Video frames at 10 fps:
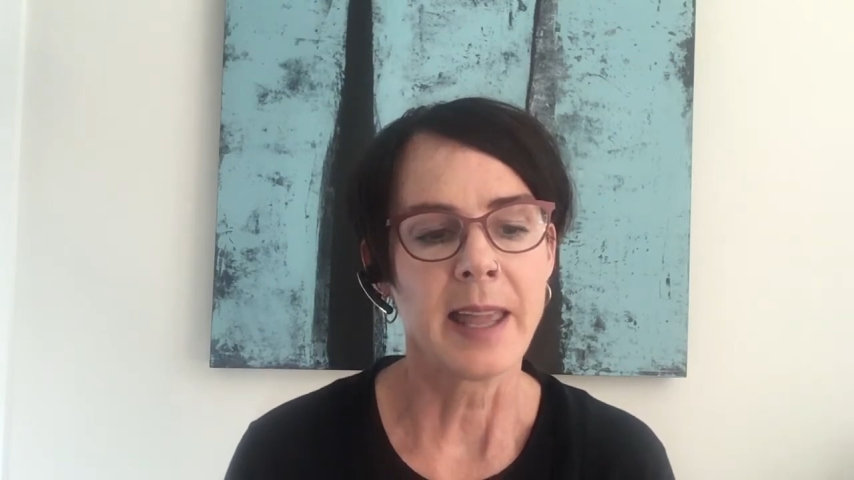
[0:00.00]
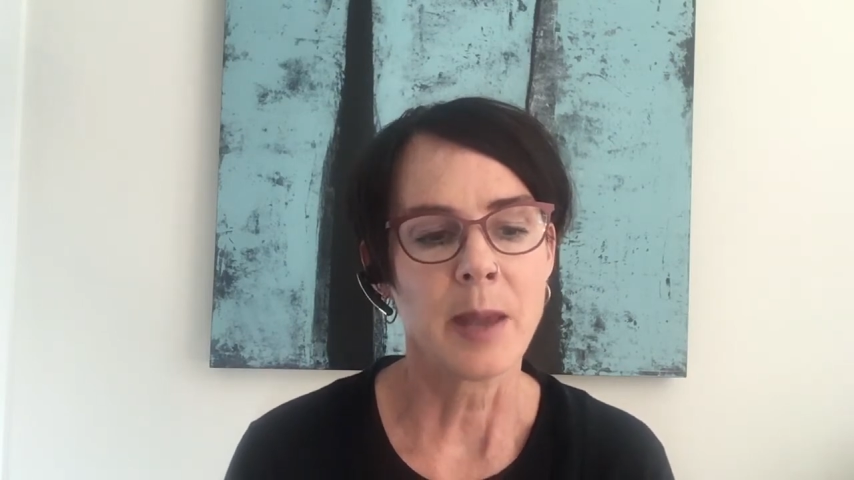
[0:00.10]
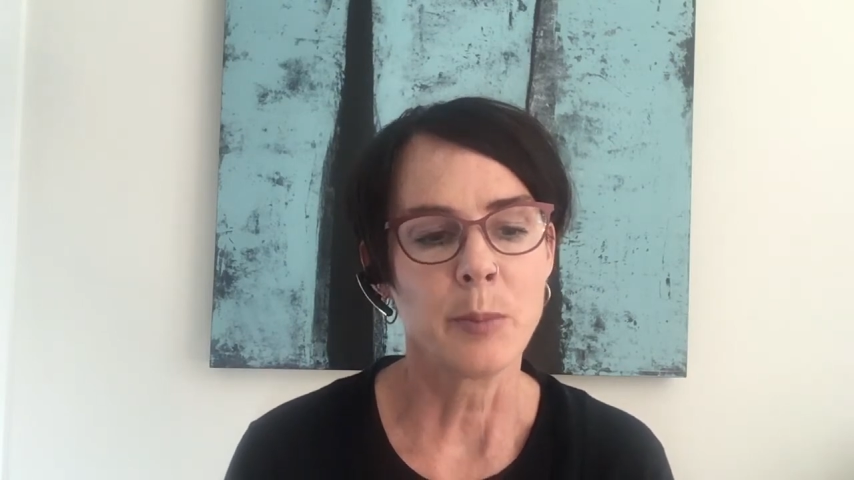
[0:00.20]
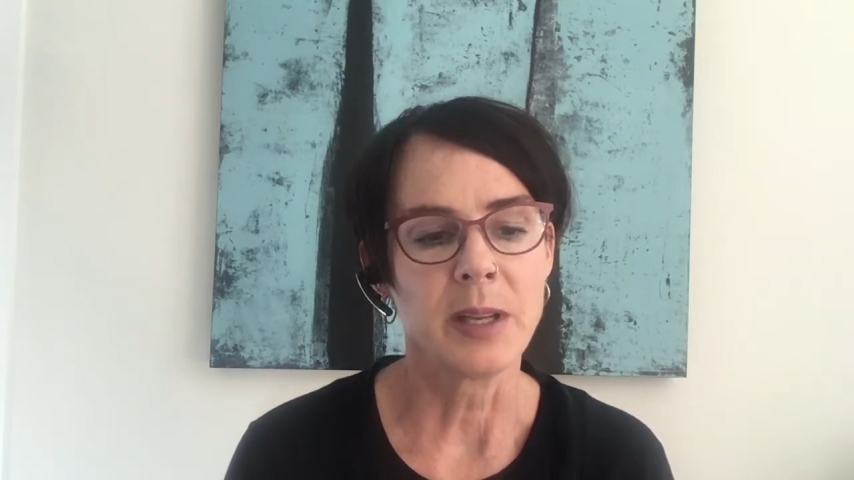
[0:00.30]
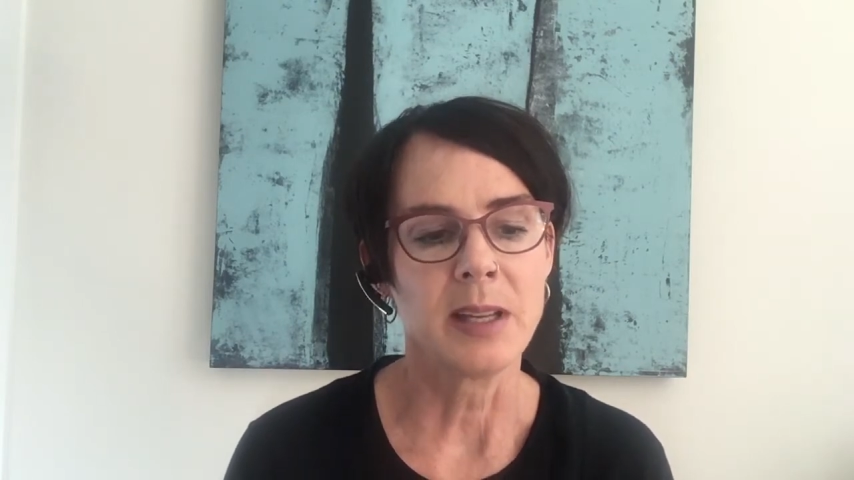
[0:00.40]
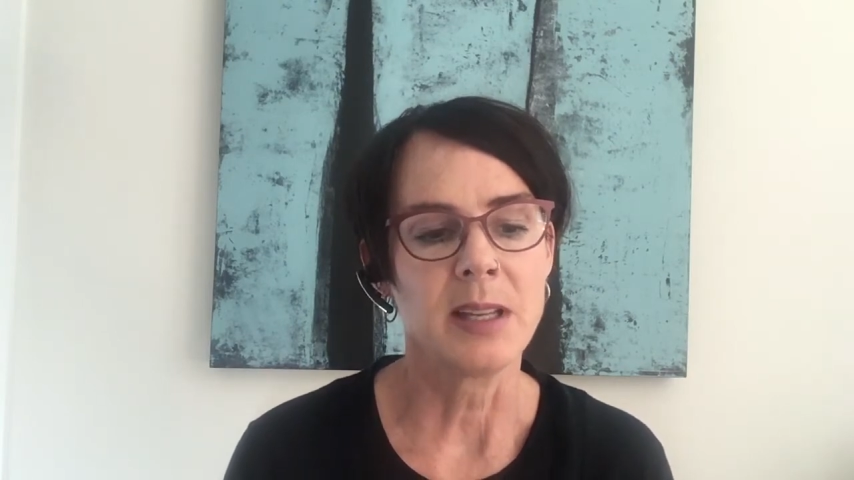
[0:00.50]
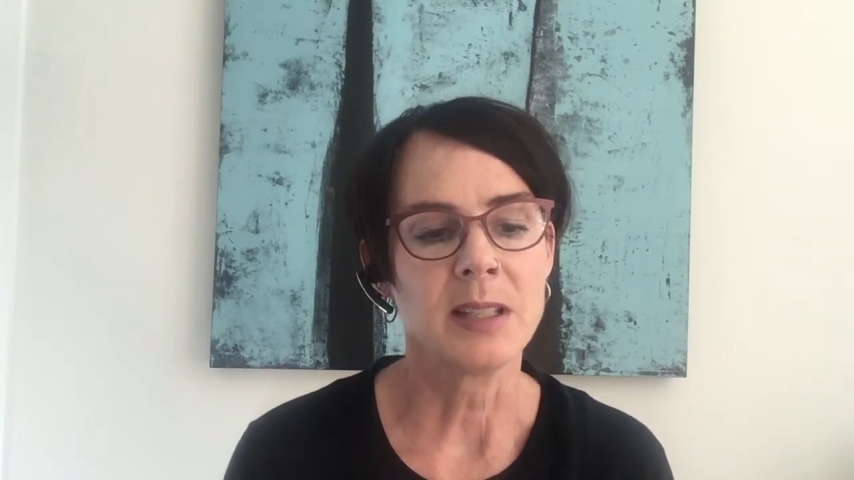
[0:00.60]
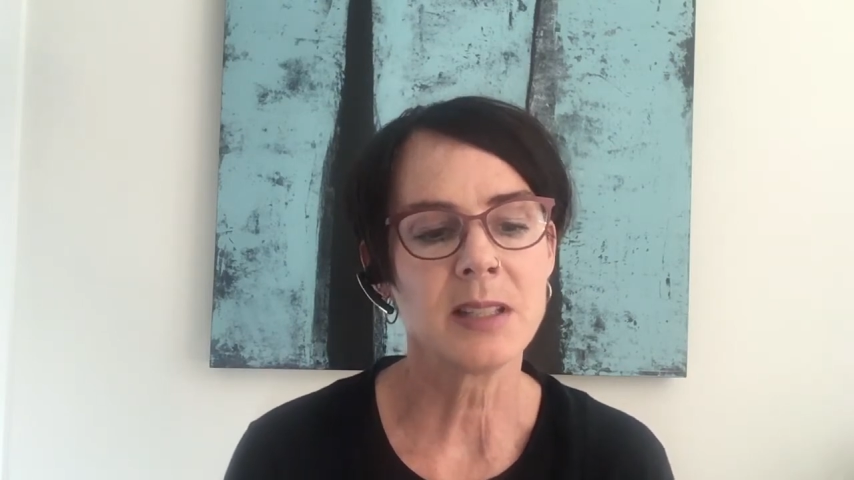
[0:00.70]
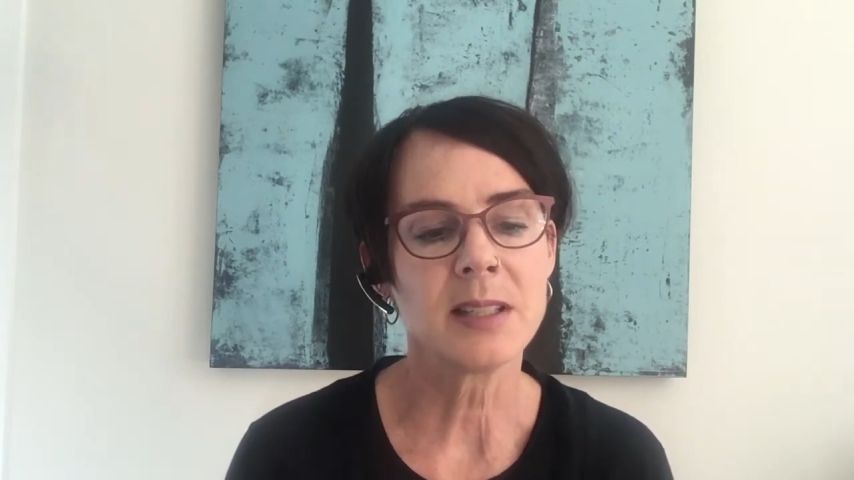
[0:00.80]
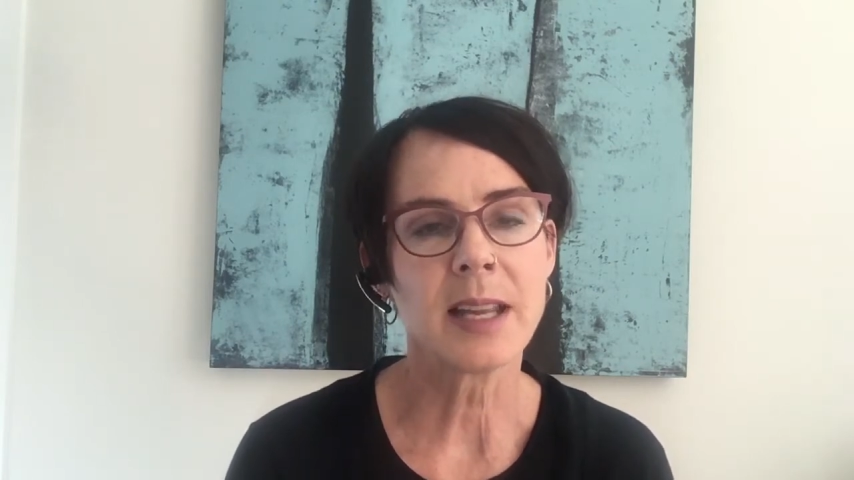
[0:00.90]
can be
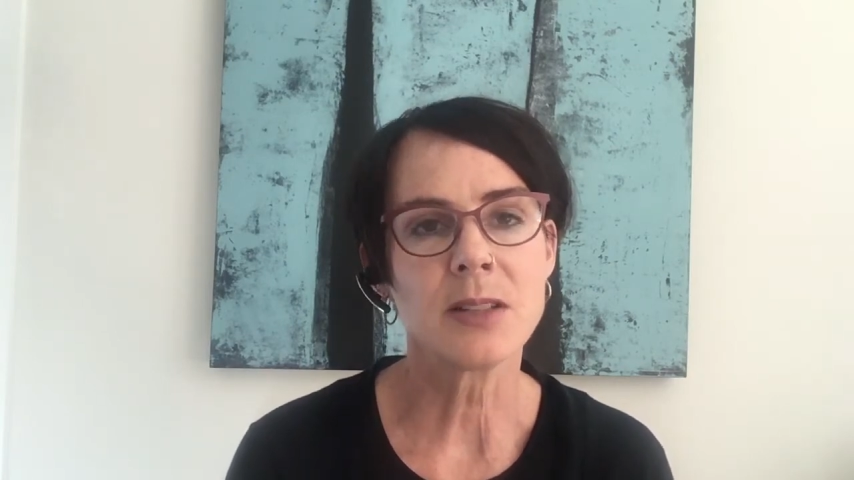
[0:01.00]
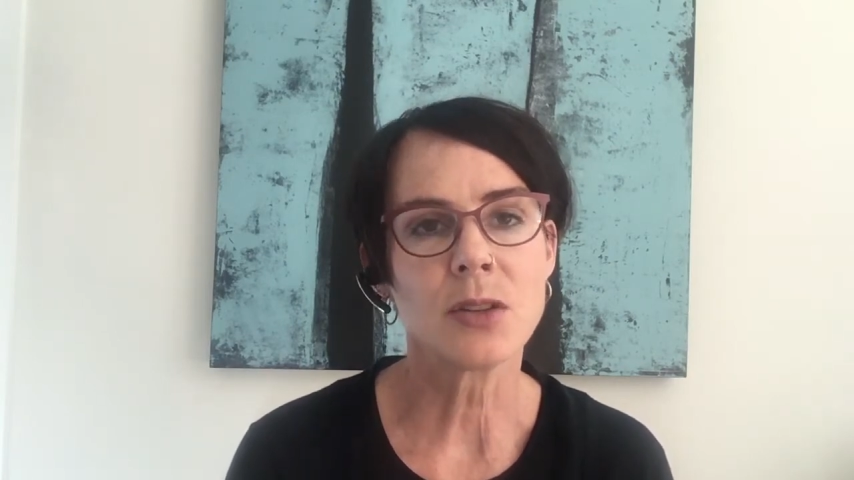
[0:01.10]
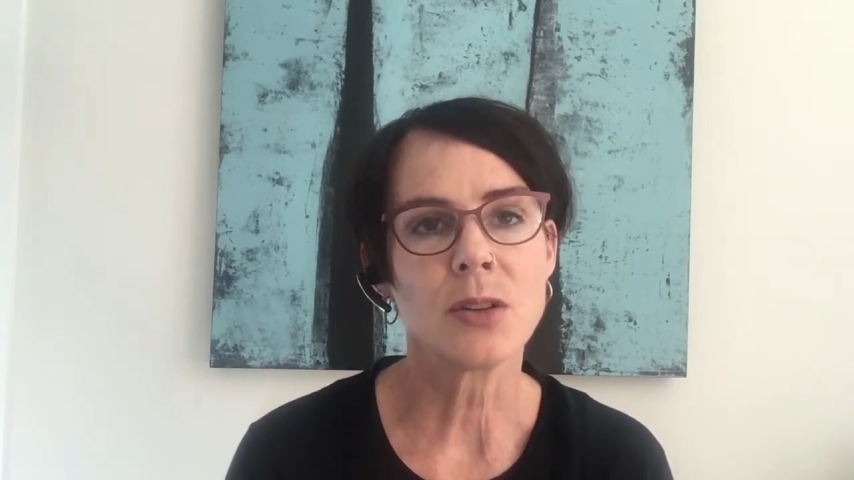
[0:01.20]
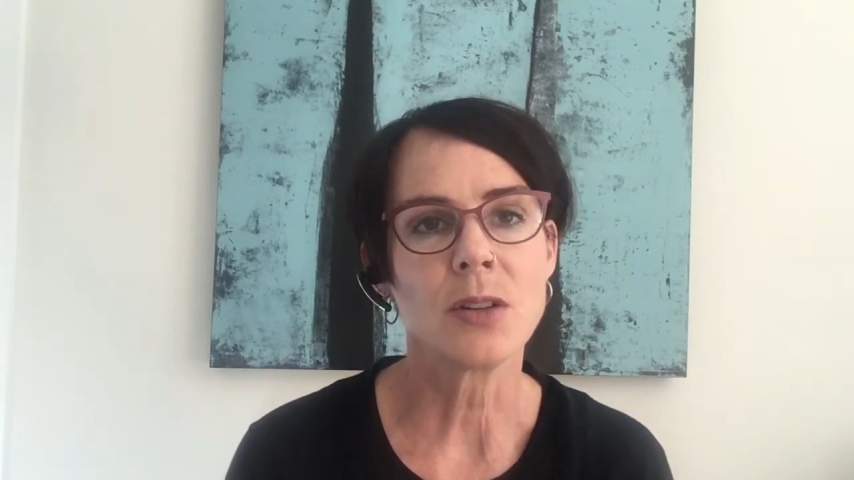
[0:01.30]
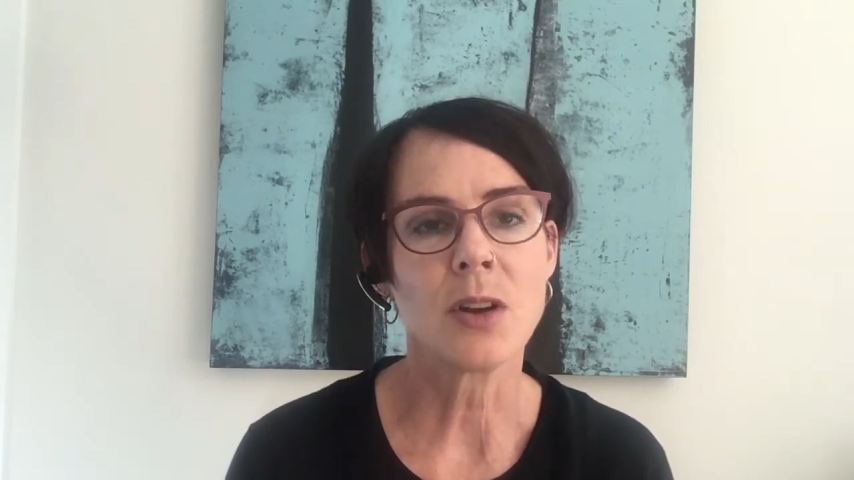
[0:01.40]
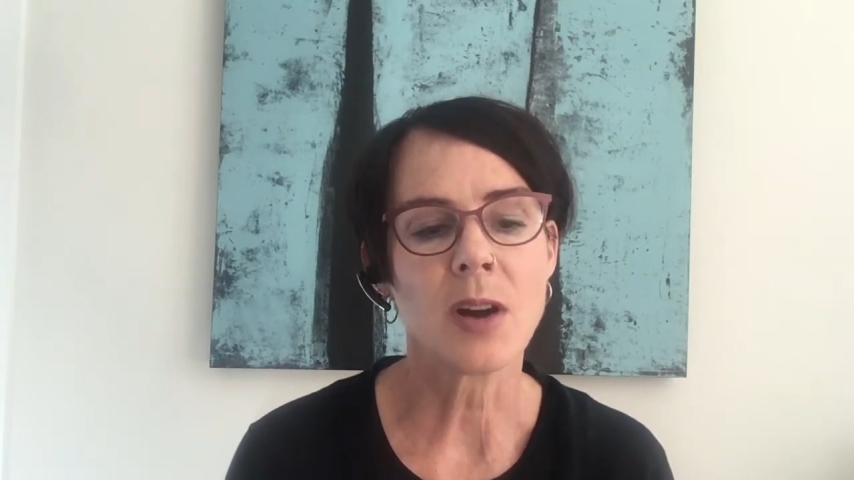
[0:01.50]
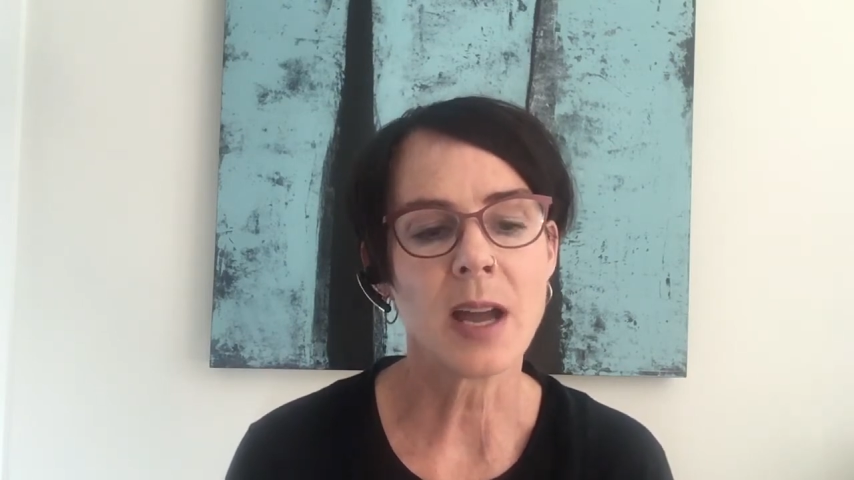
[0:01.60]
incidental or